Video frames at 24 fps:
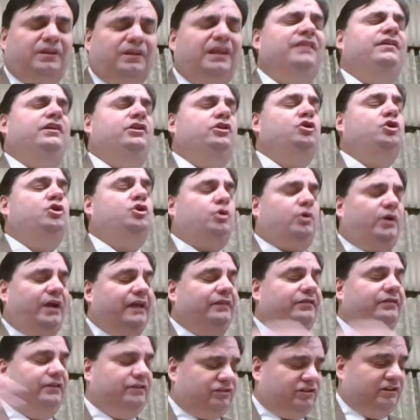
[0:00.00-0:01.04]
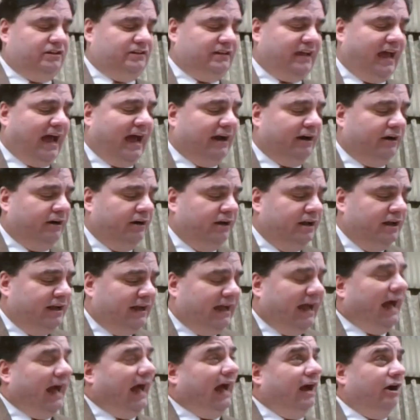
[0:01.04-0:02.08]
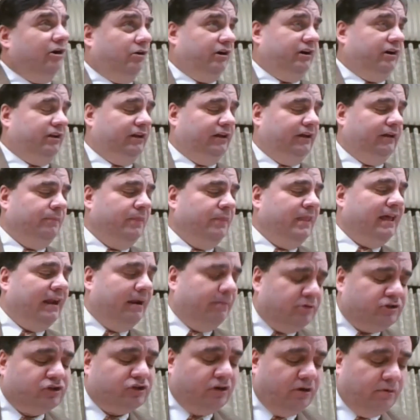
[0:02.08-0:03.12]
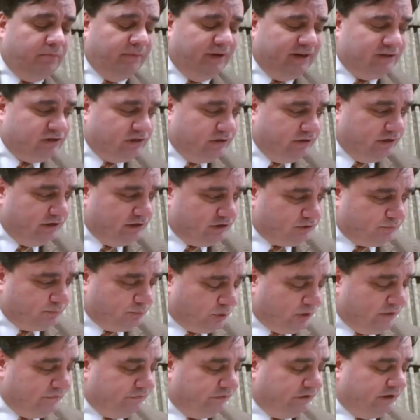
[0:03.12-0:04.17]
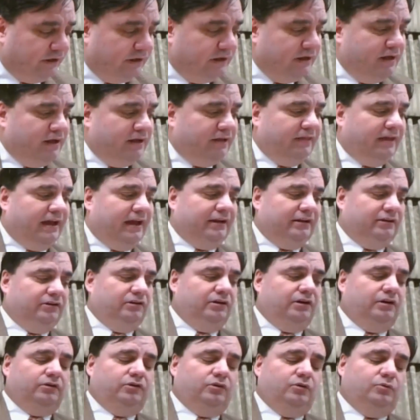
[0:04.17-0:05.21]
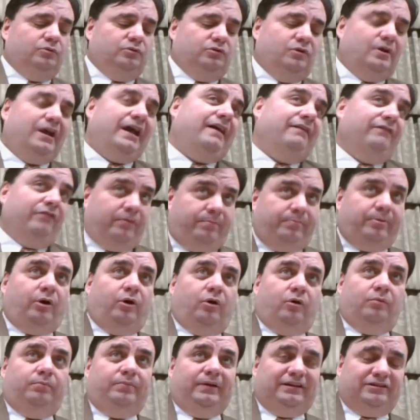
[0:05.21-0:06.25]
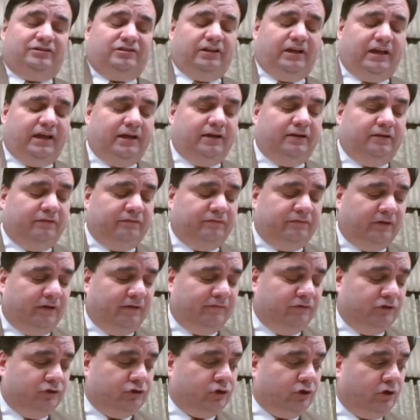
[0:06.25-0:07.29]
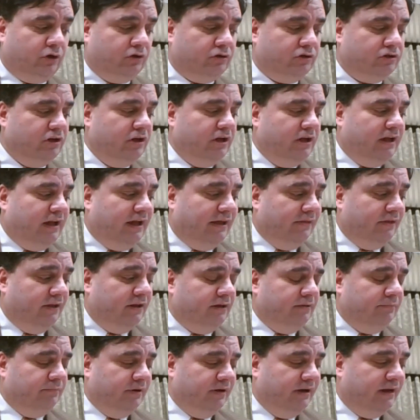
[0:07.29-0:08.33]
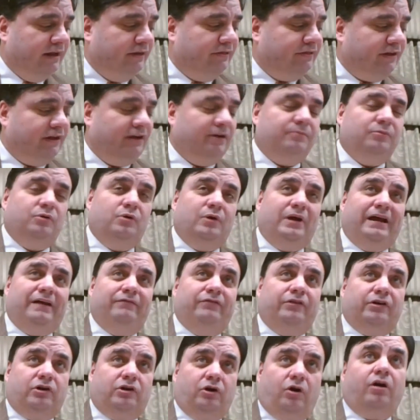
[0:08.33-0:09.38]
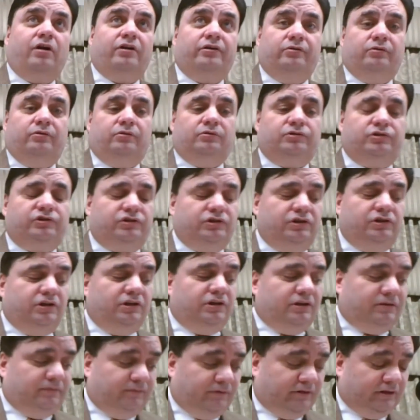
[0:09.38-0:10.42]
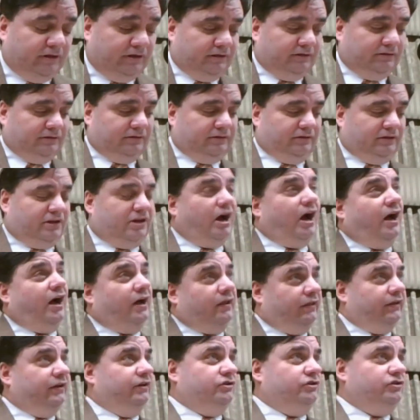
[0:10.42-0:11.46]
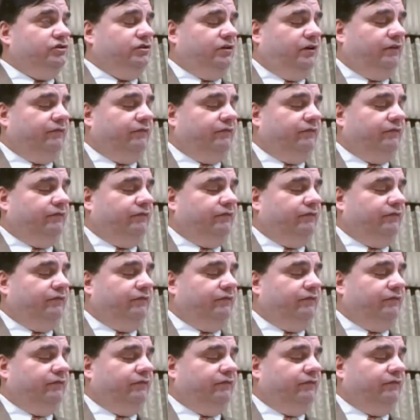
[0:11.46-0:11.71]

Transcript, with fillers: And then you create this entire hierarchy. And I'm just going to mention this briefly that you know you, you have the Pope as the head of, of the church, and then beneath him you have the cardinals, the, the college